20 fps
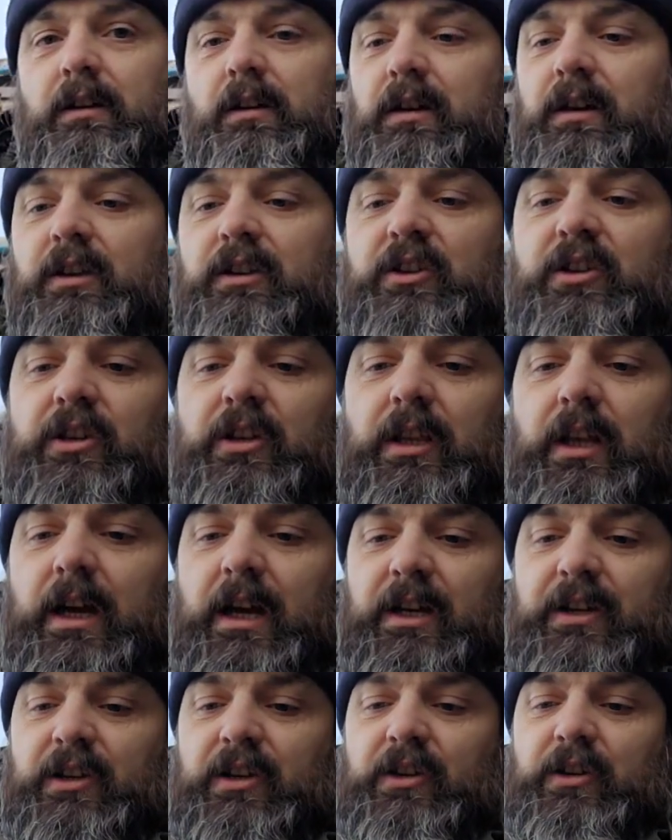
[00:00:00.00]
it
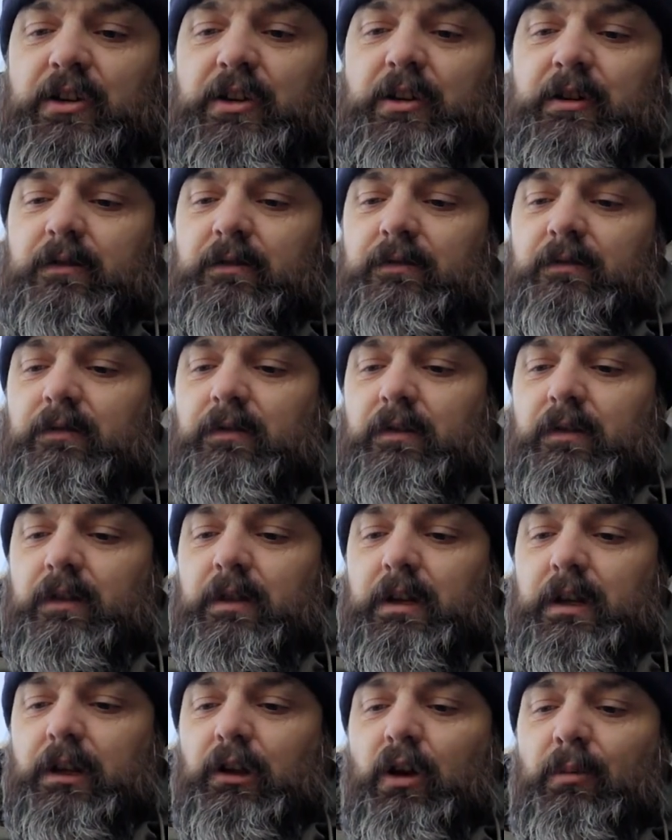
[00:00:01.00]
slices
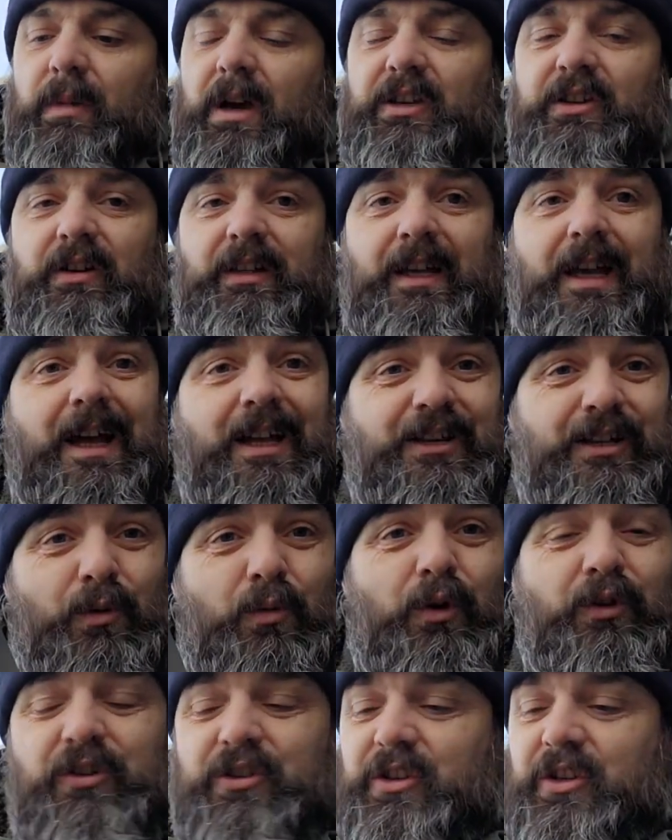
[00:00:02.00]
a lot better, and it actually
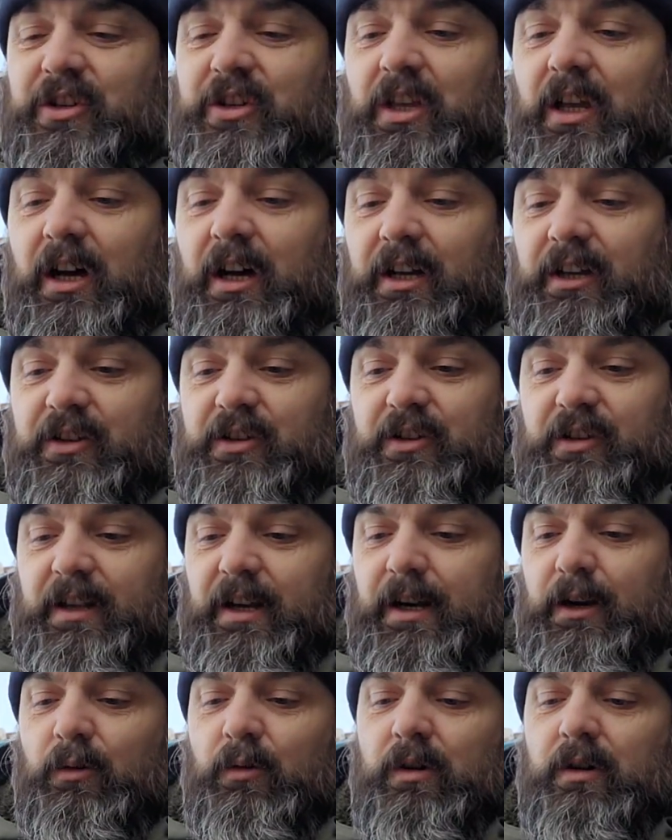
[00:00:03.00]
wants to slice
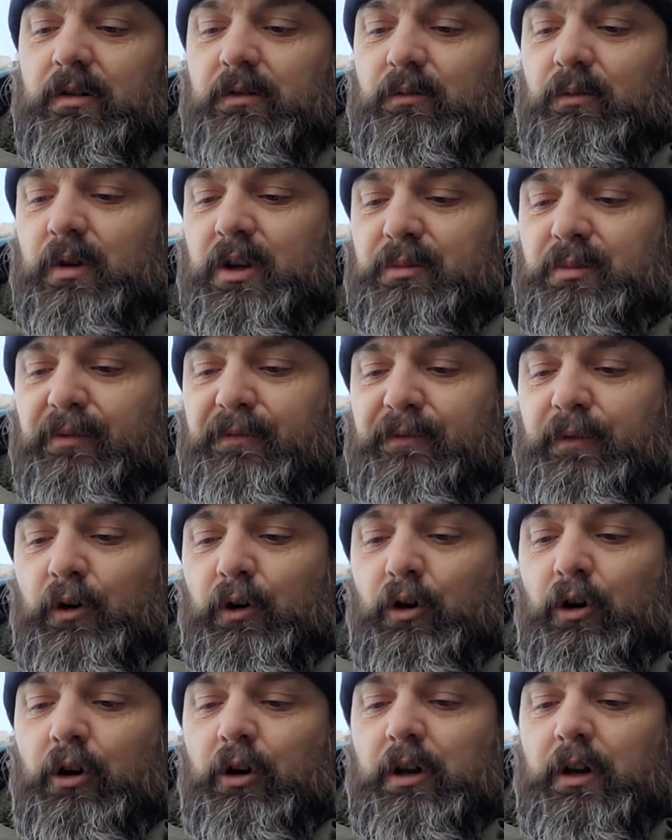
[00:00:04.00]
now, whereas
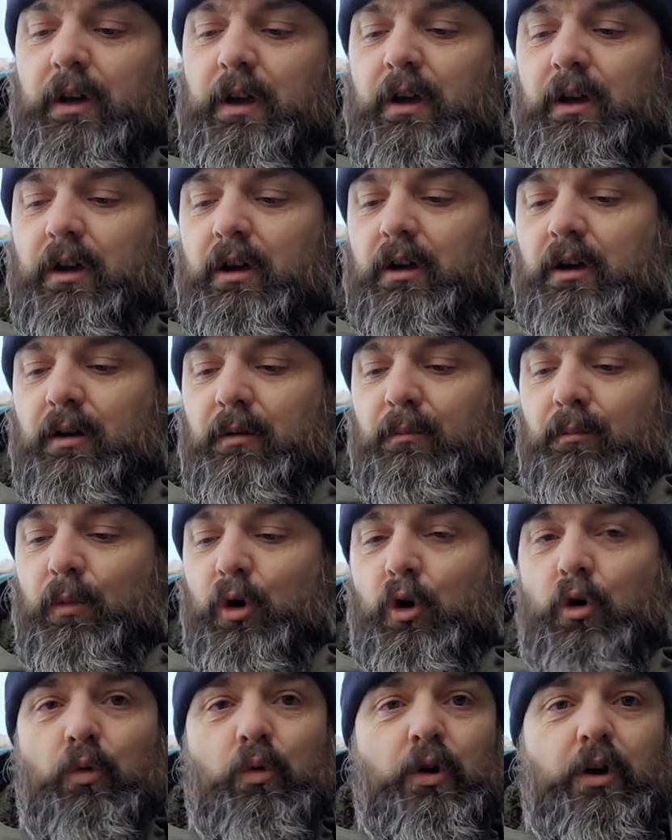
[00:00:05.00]
before
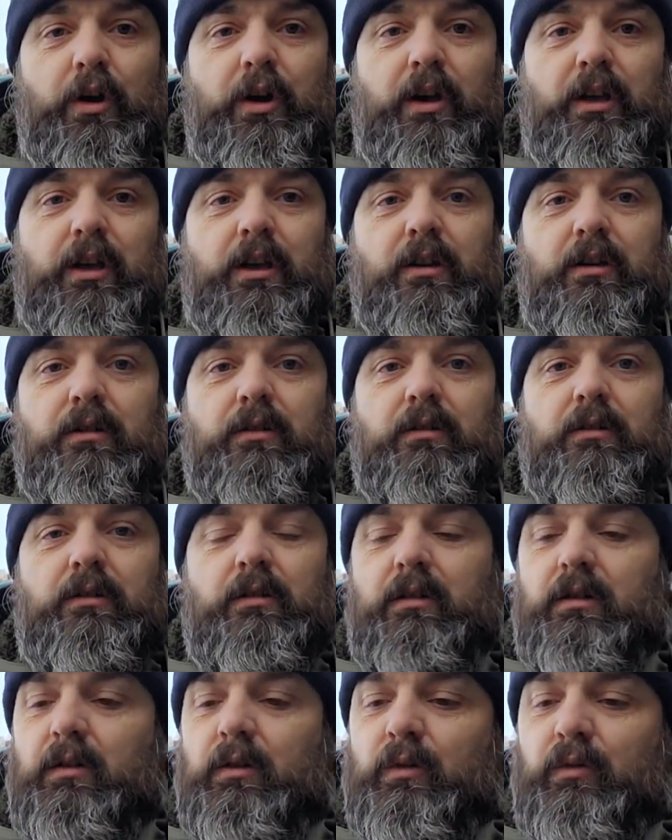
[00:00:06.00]
more work
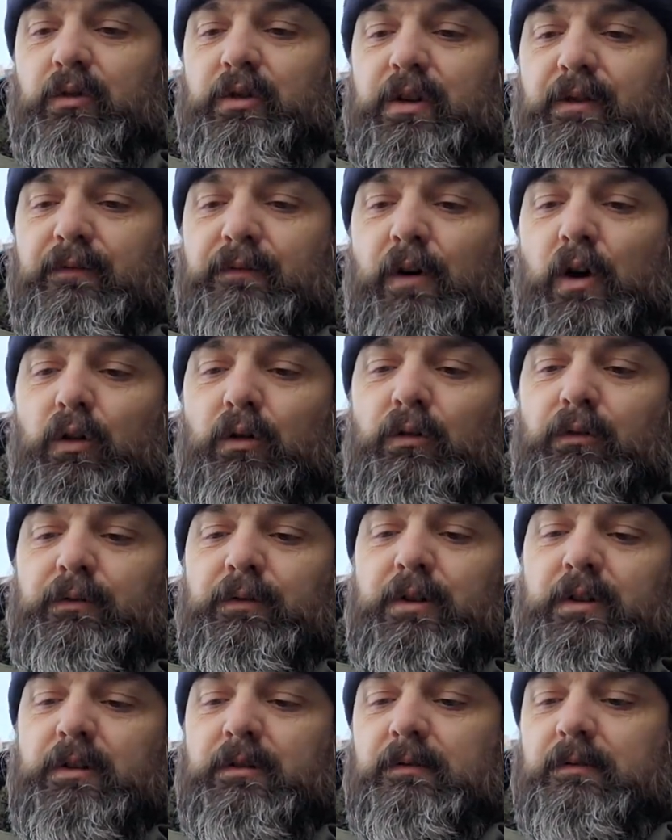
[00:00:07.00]
was
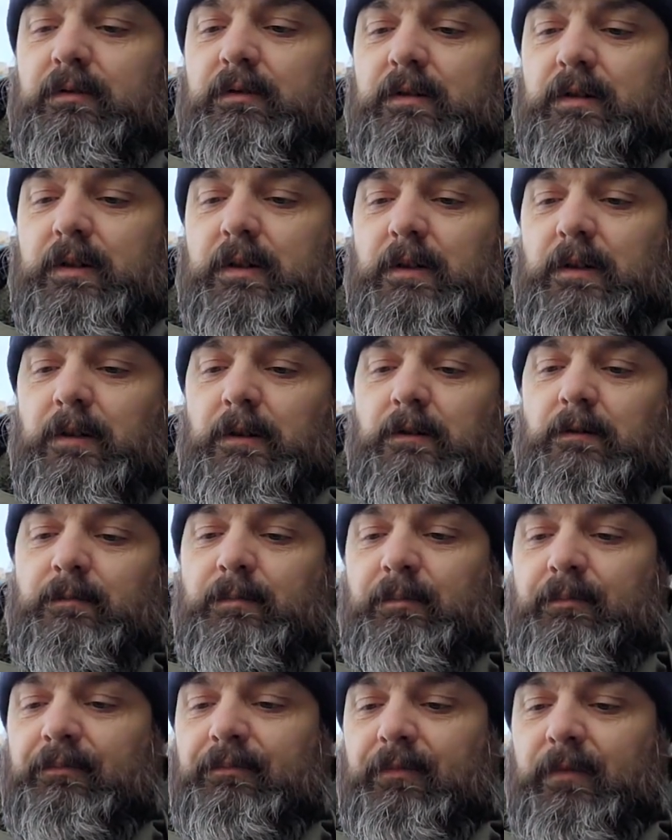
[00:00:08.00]
involved.
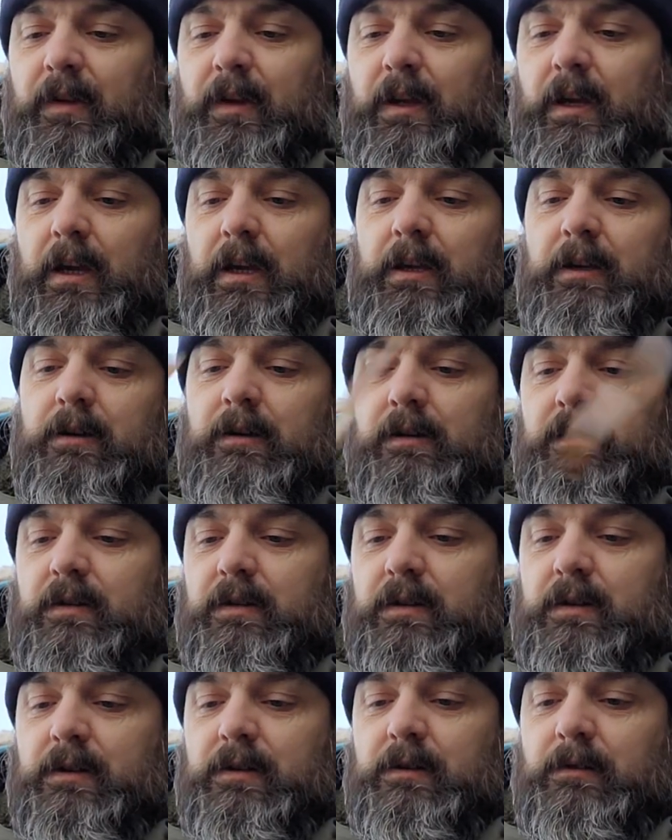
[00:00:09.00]
Okay,
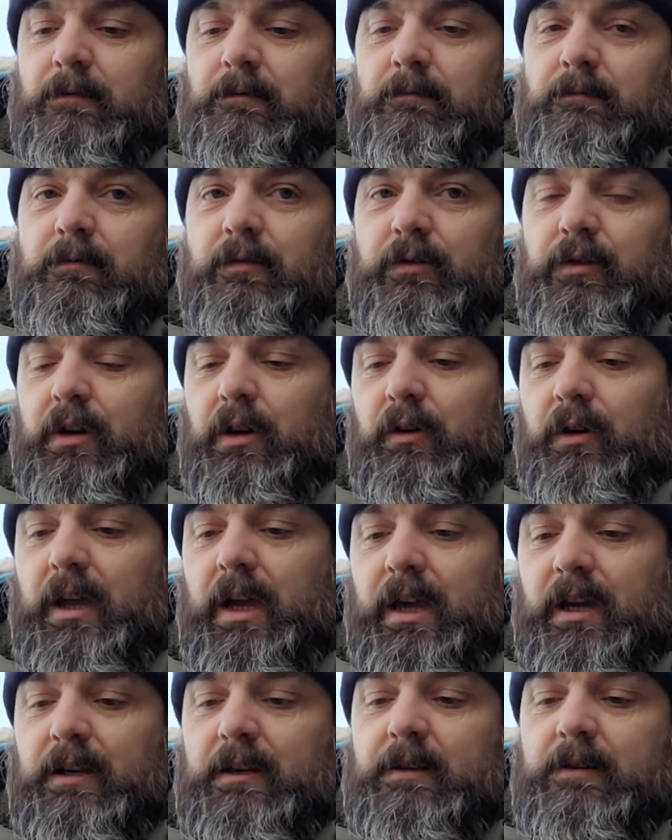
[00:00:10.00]
so yeah,